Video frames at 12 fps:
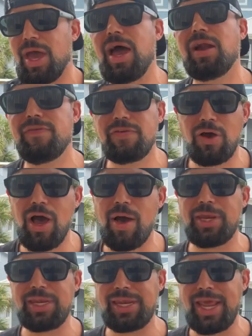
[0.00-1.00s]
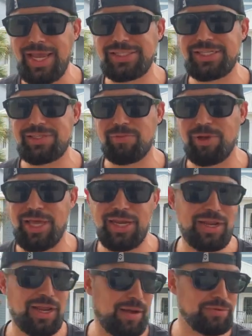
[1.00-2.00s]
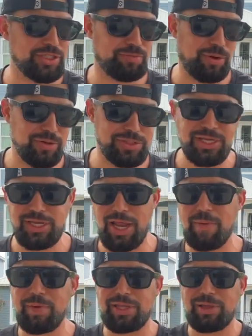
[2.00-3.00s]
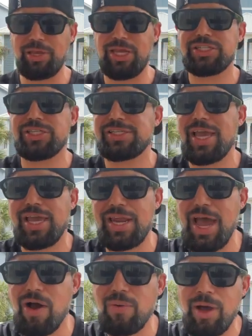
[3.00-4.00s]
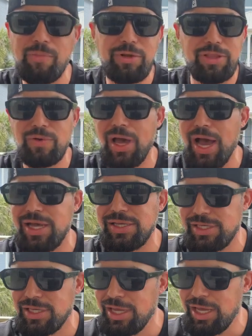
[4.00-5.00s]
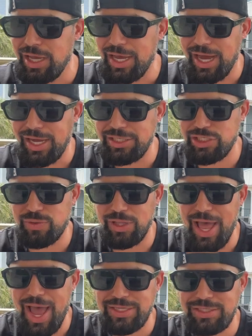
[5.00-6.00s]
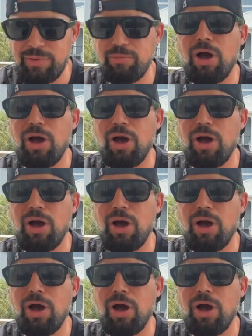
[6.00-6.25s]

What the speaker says: I don't even know how many days it's been. I'm just posted and I'm at the beach just hanging out. I'm with you guys, just relaxing.